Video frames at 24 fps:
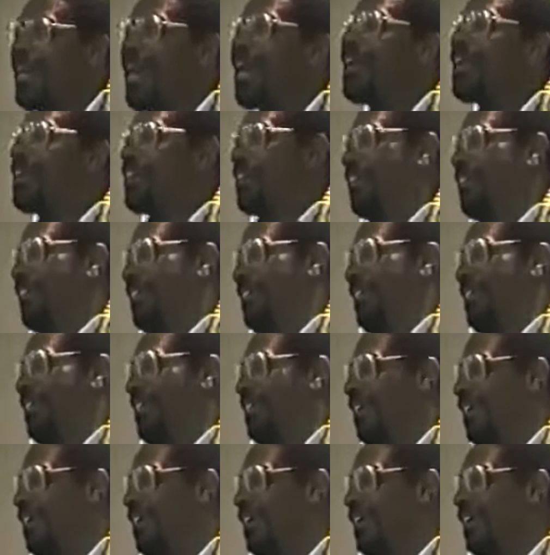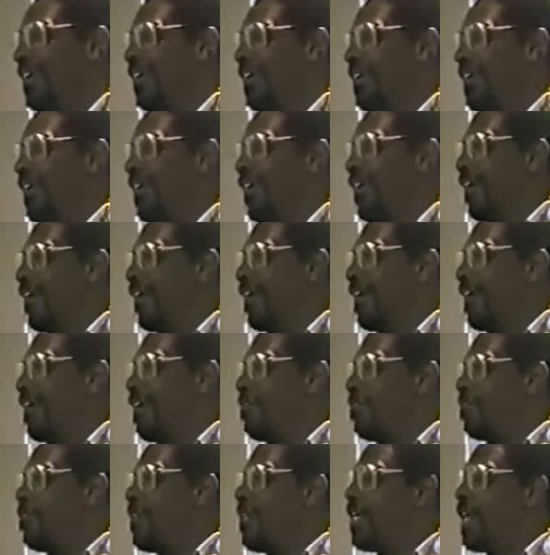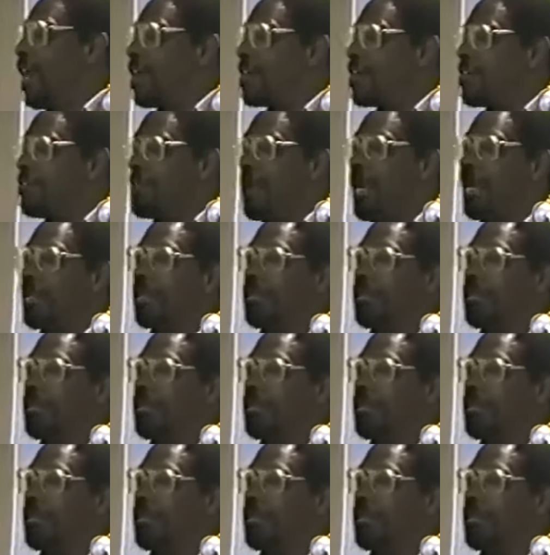a nation. We are a